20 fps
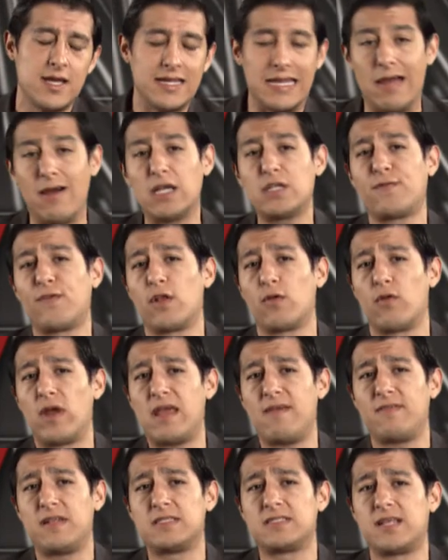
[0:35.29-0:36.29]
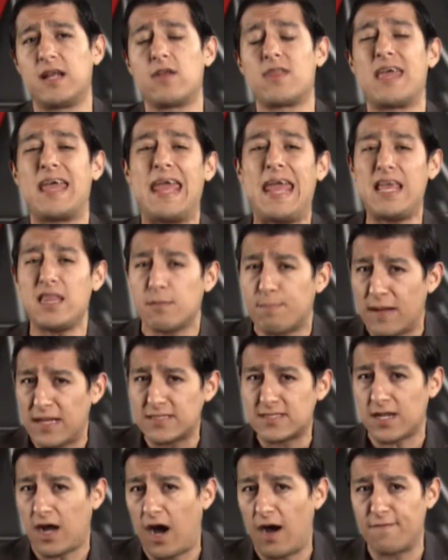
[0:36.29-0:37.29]
Now, as for the Ravens, they're the 8th
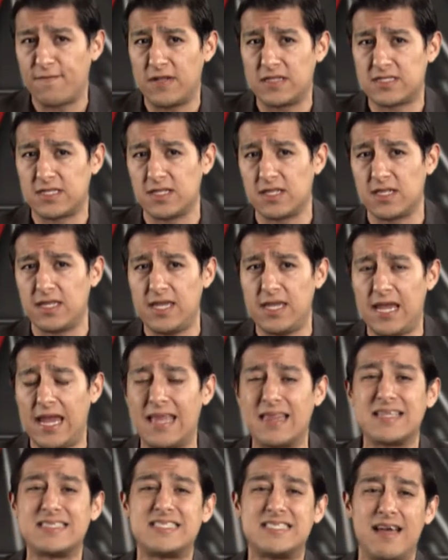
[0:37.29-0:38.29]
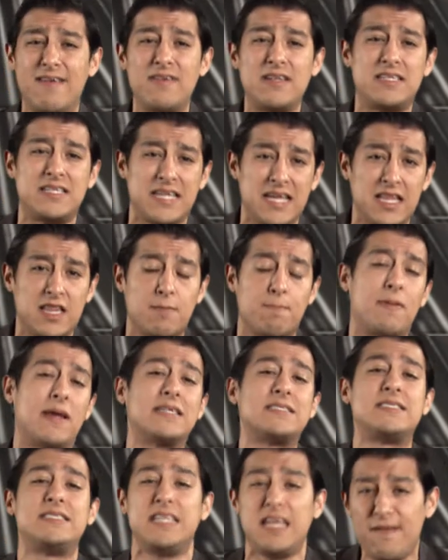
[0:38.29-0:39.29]
best offense in the league and the 17th
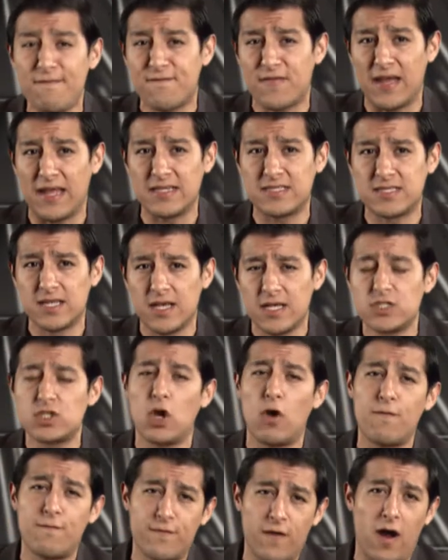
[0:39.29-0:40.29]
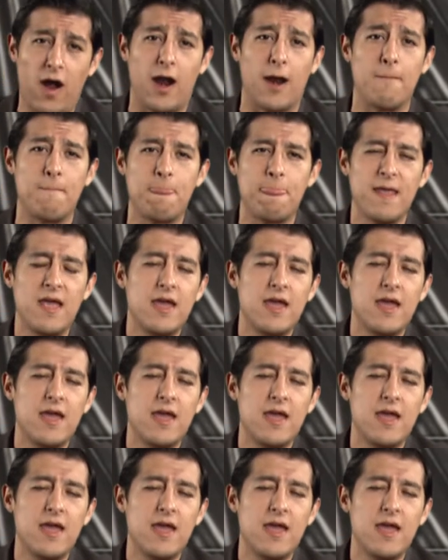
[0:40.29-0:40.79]
best defense so far.